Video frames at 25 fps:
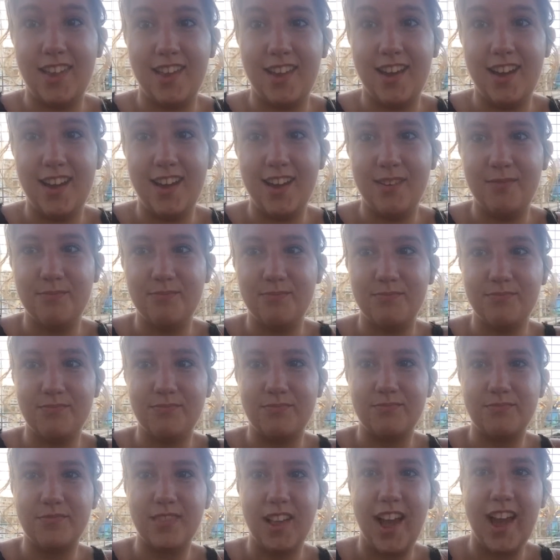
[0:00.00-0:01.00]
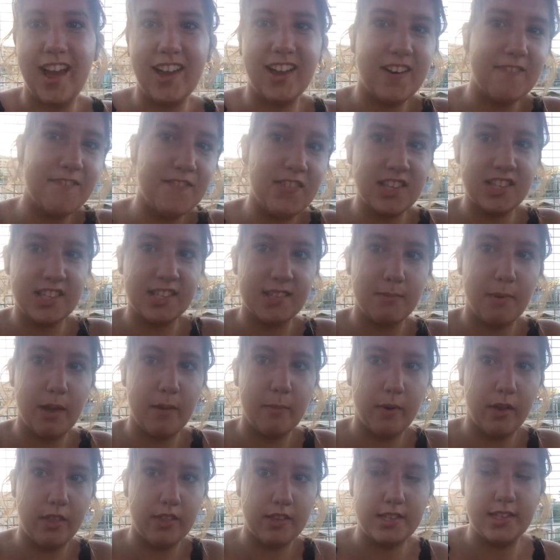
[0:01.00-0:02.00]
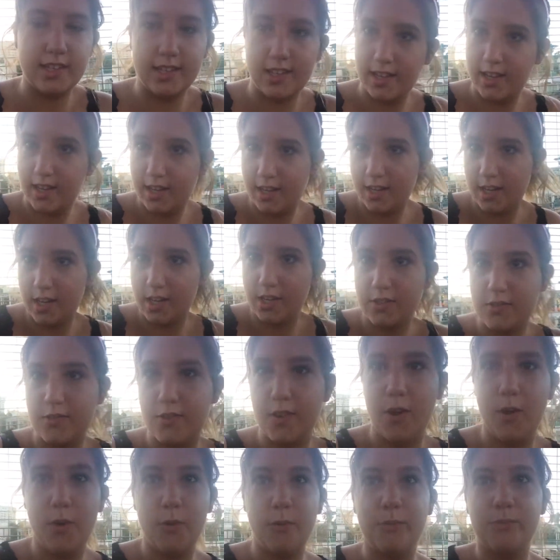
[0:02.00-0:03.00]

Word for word: yeah. I convinced my brother to get in here, so.